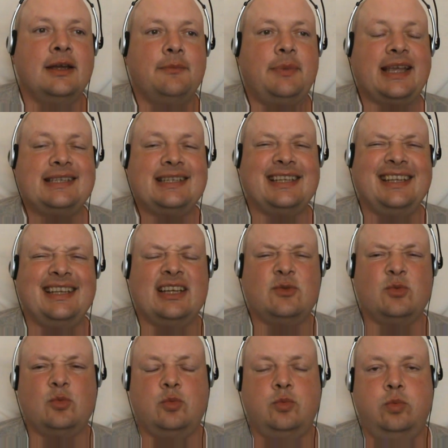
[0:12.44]
basically
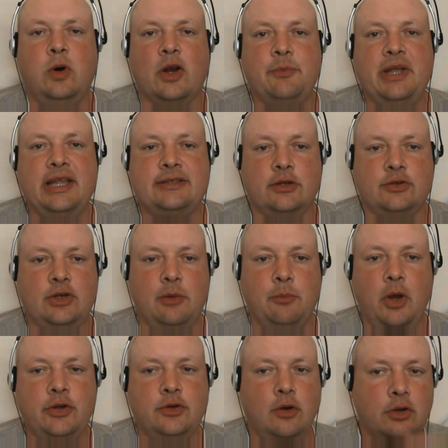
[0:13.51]
what it means is I
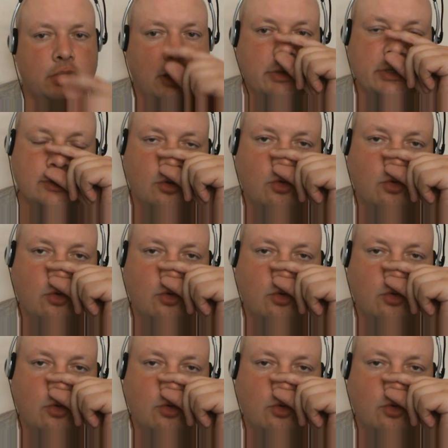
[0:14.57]
might not go into